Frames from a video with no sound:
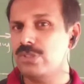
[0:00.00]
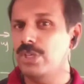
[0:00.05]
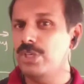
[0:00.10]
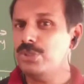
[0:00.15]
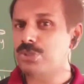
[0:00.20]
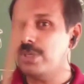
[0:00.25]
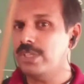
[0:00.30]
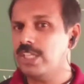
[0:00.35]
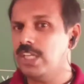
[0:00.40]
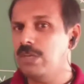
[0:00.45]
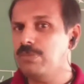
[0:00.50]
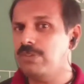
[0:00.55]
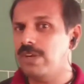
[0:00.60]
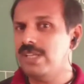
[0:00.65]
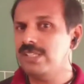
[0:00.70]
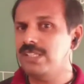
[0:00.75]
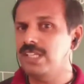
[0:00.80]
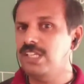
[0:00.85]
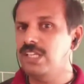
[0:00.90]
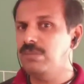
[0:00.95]
So you should keep
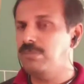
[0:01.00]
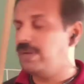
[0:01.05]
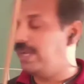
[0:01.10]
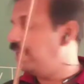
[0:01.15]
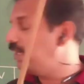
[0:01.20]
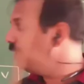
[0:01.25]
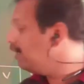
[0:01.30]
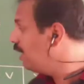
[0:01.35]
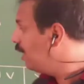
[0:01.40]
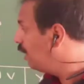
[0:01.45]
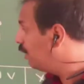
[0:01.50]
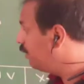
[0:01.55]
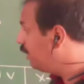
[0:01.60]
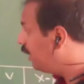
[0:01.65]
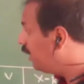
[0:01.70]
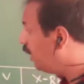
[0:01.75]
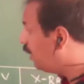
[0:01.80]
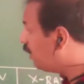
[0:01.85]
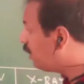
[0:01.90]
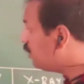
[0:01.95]
one thing in mind,
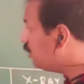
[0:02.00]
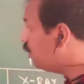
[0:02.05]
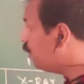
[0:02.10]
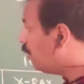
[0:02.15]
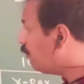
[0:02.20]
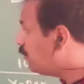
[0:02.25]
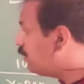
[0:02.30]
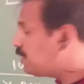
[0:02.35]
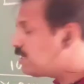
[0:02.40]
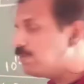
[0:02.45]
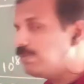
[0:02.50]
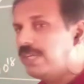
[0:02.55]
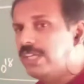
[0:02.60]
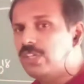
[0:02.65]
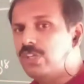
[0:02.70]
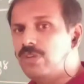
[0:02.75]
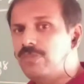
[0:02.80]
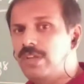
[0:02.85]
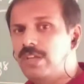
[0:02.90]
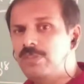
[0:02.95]
the energy of this
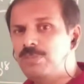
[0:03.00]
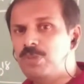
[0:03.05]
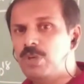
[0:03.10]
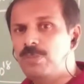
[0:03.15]
microwave,